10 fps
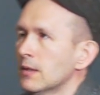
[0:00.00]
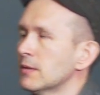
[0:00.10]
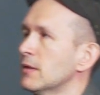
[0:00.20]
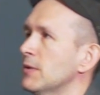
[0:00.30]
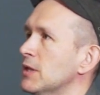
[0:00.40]

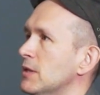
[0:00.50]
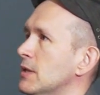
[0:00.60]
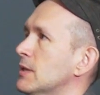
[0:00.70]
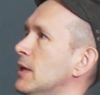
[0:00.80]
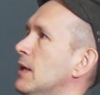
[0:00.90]
So the question
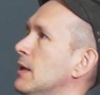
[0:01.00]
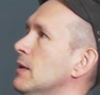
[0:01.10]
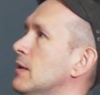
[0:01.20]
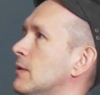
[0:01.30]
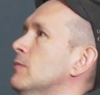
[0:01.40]
is,
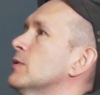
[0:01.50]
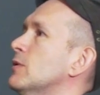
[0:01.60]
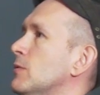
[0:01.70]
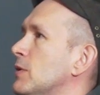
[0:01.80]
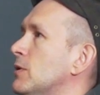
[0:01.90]

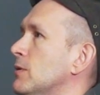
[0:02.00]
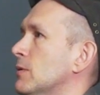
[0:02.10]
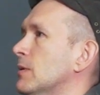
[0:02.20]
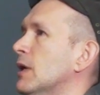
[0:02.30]
what do we do?